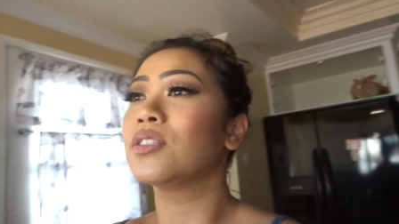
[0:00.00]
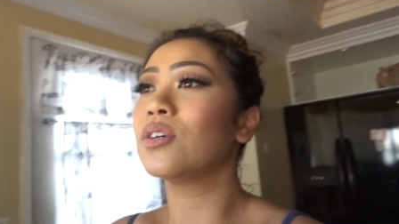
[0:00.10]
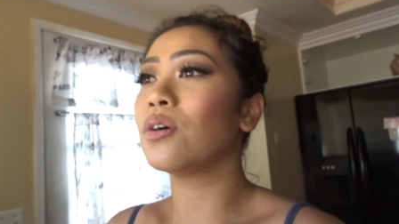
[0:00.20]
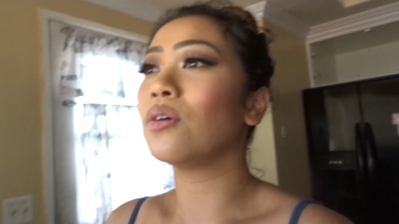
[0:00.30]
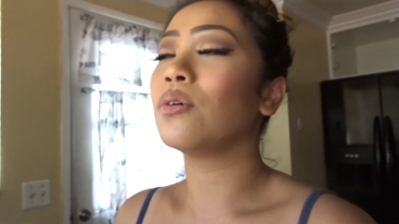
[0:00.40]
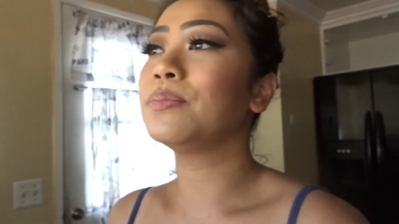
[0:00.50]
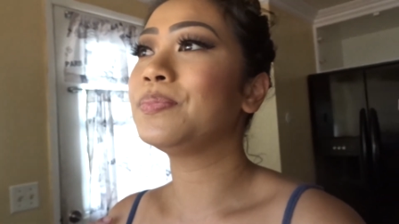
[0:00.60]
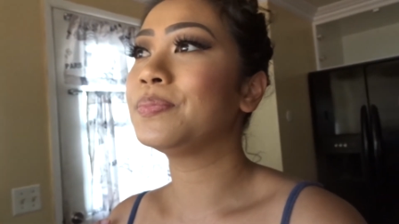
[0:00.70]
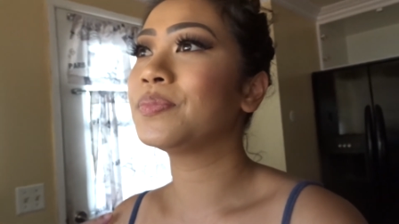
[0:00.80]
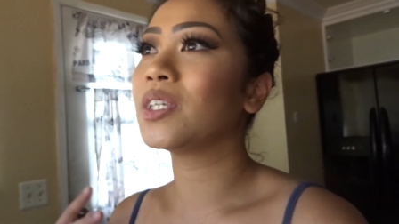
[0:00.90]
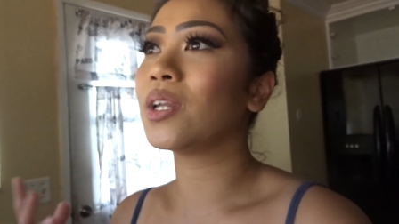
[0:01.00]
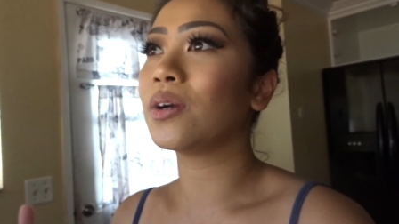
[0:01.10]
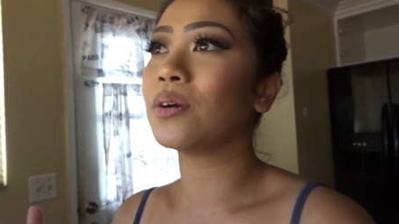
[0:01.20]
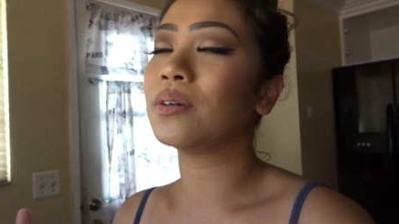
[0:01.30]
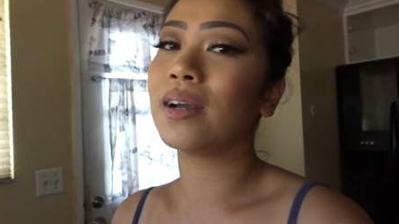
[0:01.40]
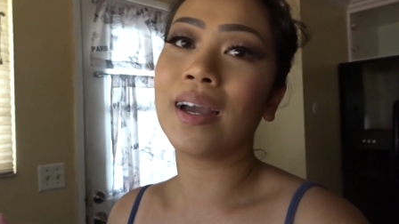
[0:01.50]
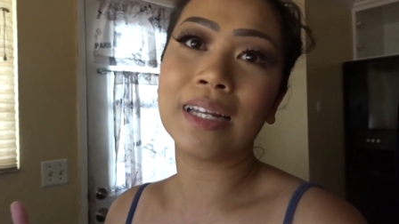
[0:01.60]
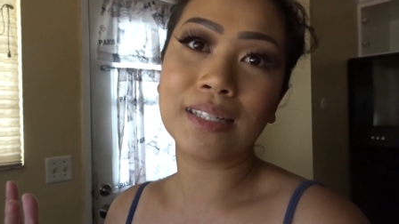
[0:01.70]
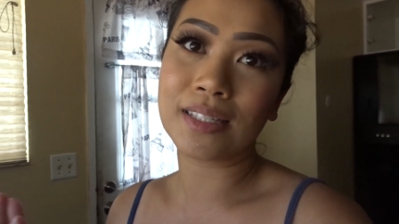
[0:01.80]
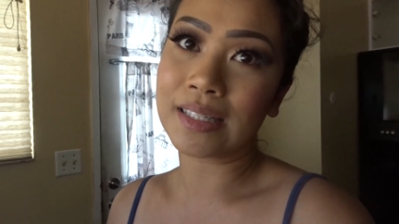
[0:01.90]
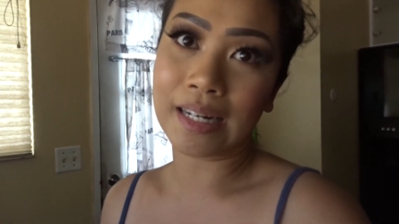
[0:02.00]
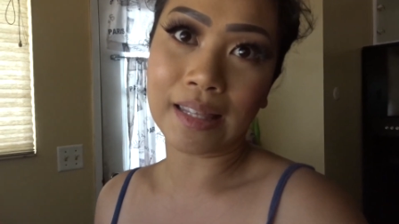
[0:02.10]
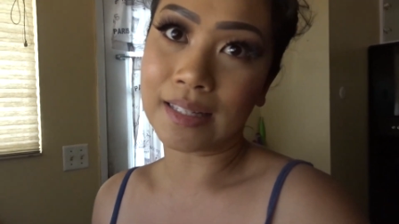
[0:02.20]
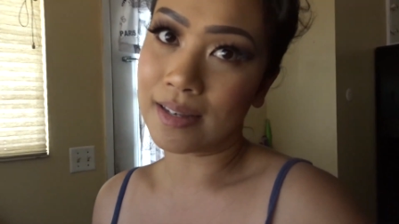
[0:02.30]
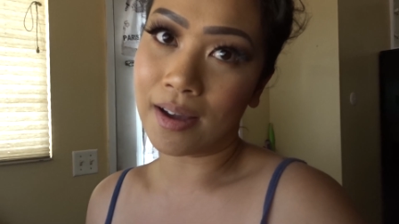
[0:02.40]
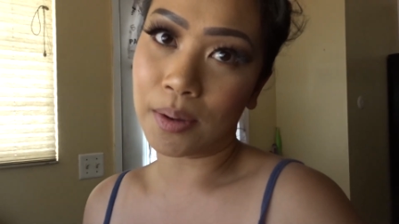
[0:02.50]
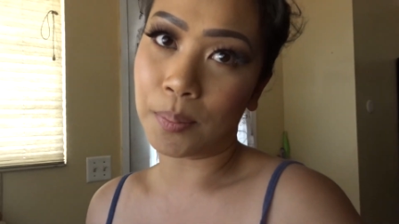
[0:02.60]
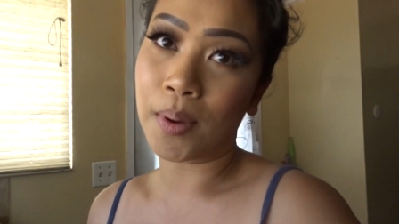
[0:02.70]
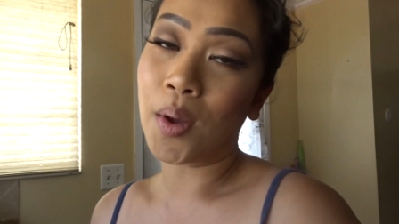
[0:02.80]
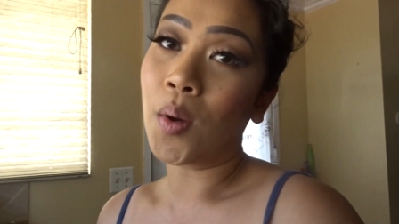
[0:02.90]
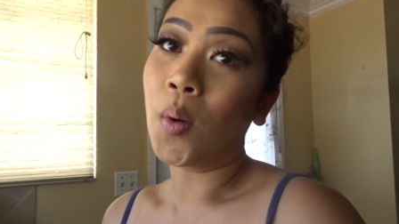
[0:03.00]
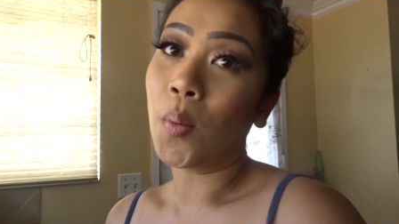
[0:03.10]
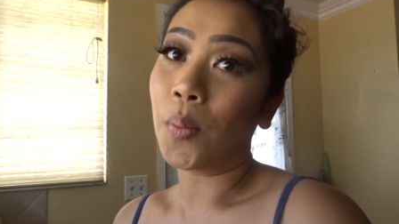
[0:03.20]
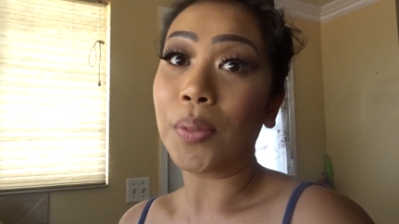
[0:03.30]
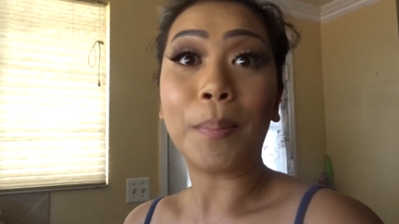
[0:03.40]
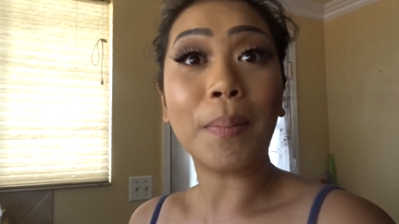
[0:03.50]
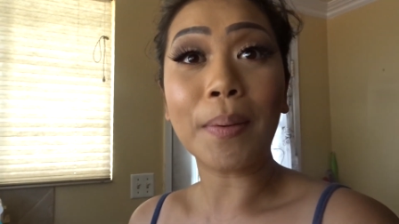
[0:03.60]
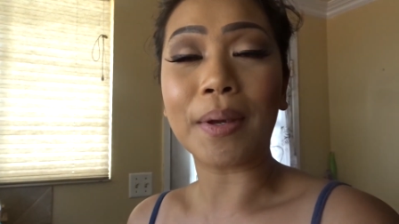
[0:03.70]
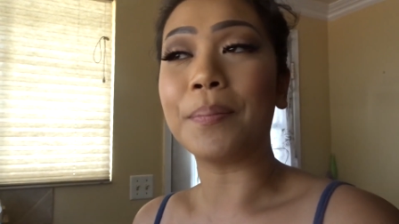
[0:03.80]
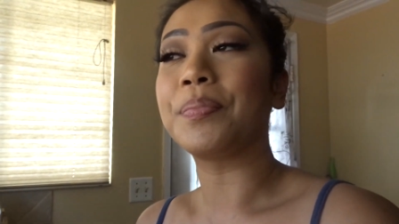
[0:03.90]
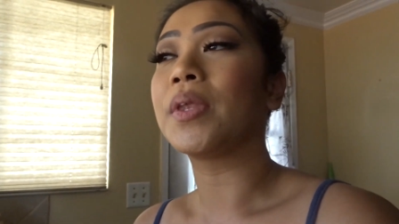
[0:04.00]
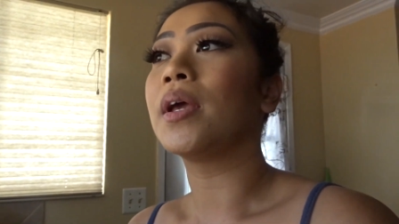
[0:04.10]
So you know, I just needed that time with my baby.